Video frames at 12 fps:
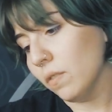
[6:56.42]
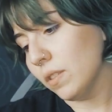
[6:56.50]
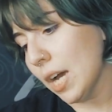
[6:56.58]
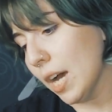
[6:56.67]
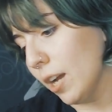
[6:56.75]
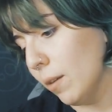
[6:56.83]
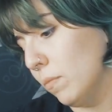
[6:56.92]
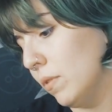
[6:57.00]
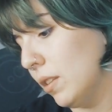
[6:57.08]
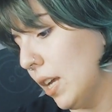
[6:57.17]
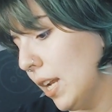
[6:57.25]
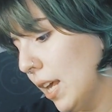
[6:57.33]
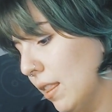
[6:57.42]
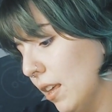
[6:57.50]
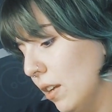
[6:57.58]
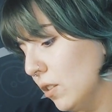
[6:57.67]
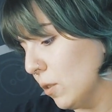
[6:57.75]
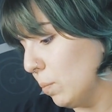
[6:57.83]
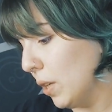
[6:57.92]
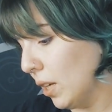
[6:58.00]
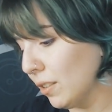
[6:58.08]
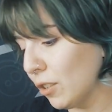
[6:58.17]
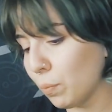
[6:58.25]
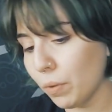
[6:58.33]
of times. And I think just
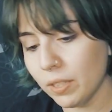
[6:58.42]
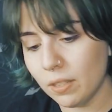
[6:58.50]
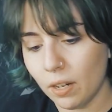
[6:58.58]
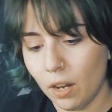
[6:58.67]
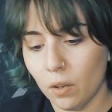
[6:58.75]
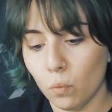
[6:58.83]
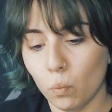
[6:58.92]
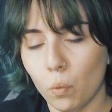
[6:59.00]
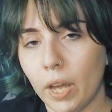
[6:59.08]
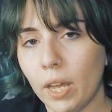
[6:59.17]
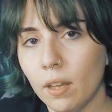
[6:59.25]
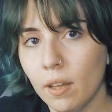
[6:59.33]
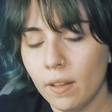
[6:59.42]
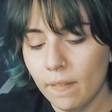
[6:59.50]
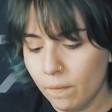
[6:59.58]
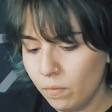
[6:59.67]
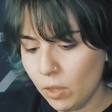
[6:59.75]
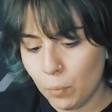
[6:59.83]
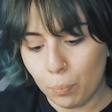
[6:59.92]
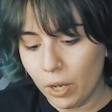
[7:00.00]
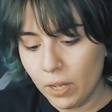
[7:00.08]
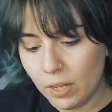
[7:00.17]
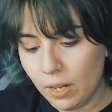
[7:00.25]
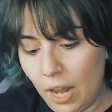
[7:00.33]
because it's printed on white, the
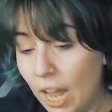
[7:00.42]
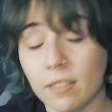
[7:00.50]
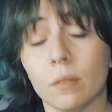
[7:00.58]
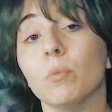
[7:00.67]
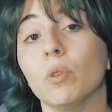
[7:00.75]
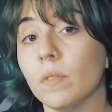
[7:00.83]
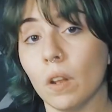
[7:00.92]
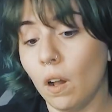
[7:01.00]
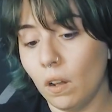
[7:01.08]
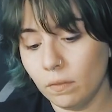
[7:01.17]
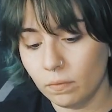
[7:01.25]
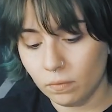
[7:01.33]
print hasn't moved at all.